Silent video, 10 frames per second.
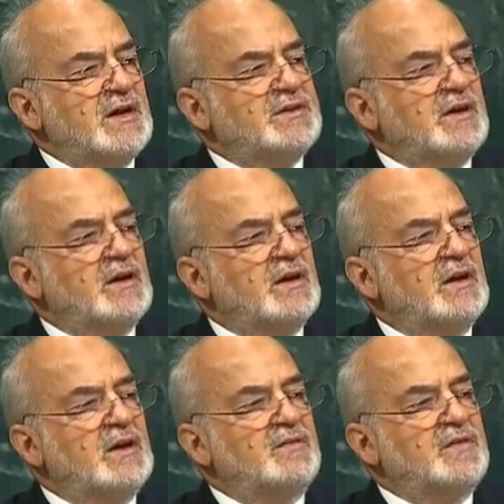We would
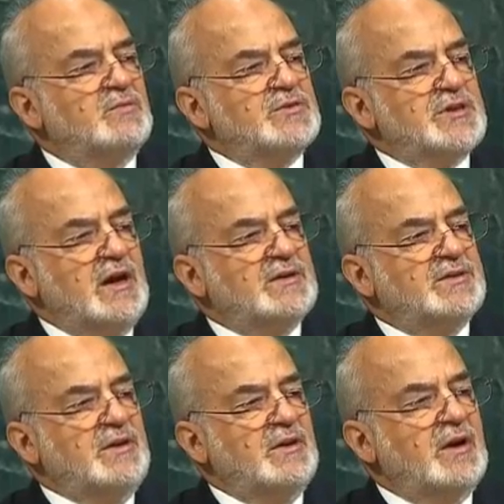like to
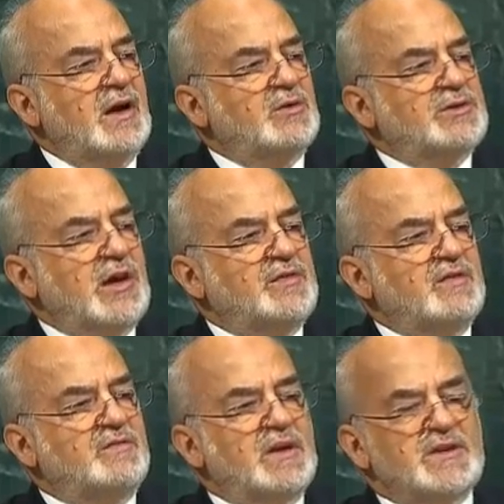thank
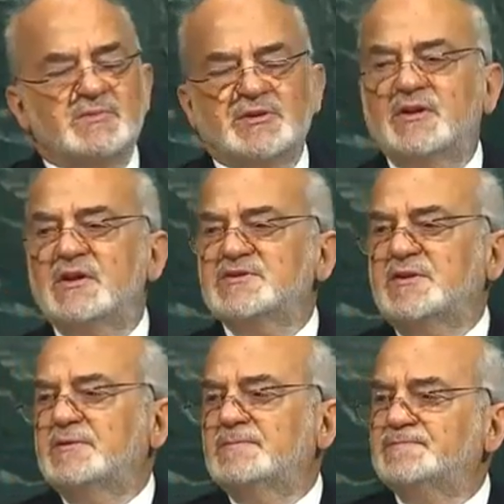Kuwait for all its
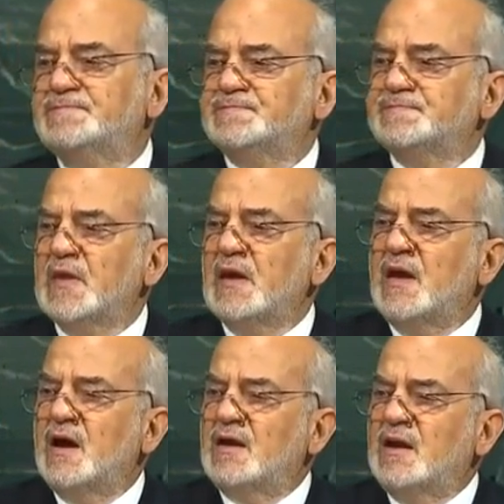efforts
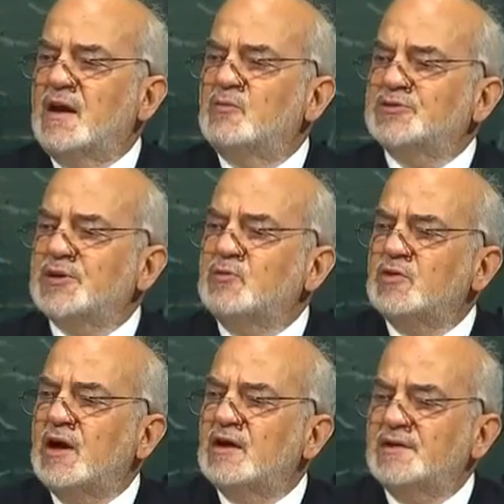to
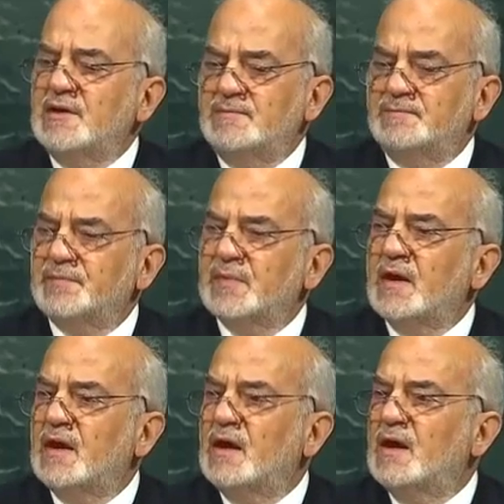support Iraq
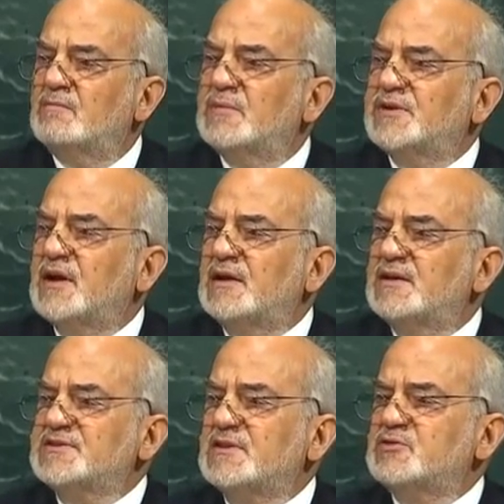and
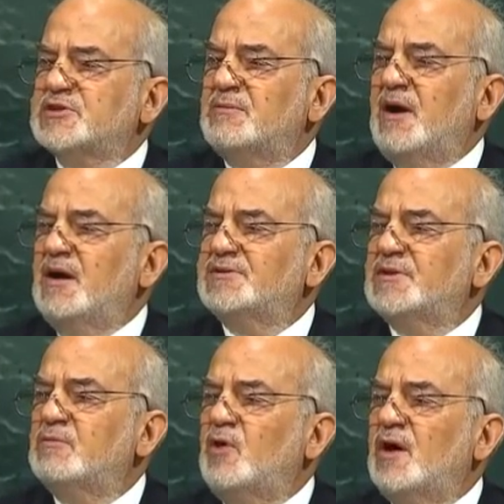to
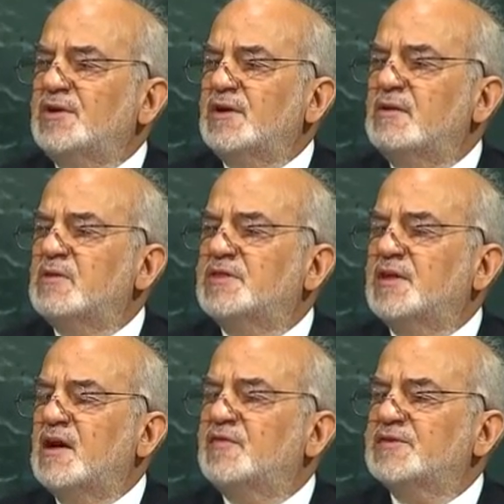relieve
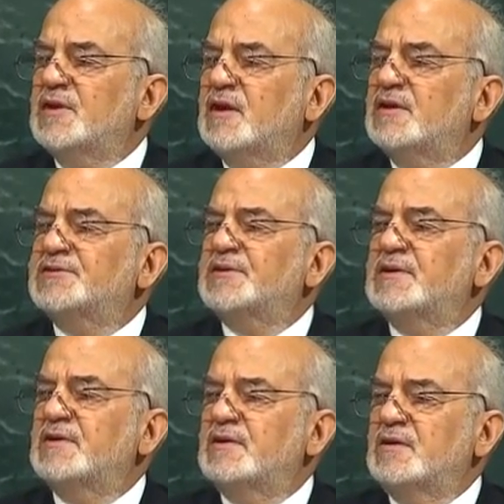the
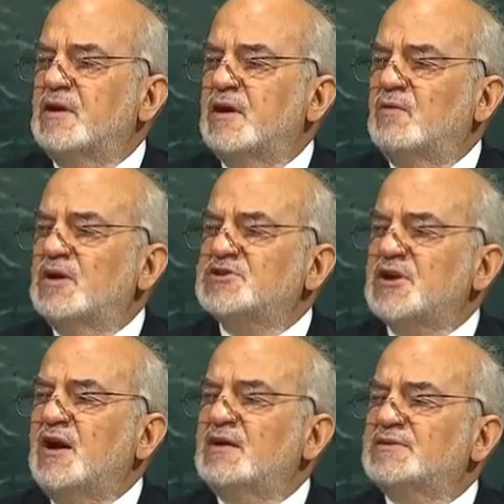burden it is
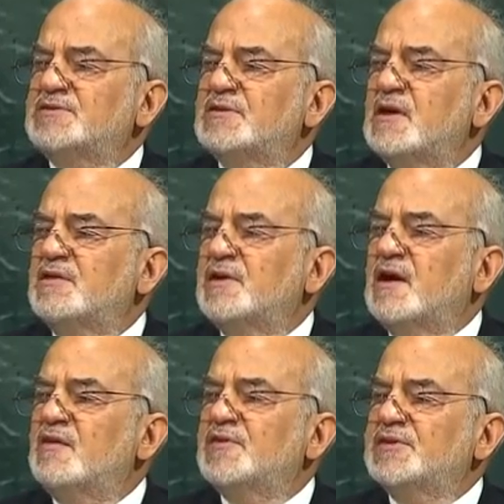carrying of displaced
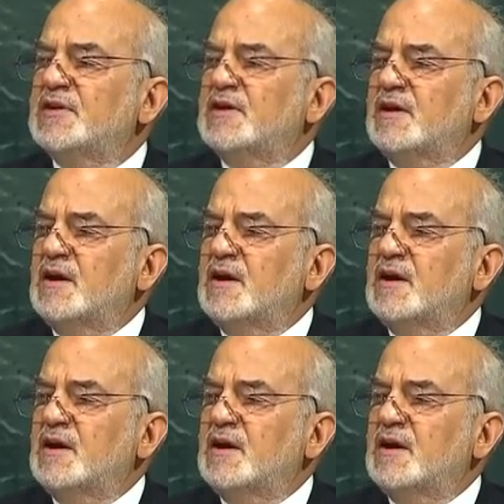people.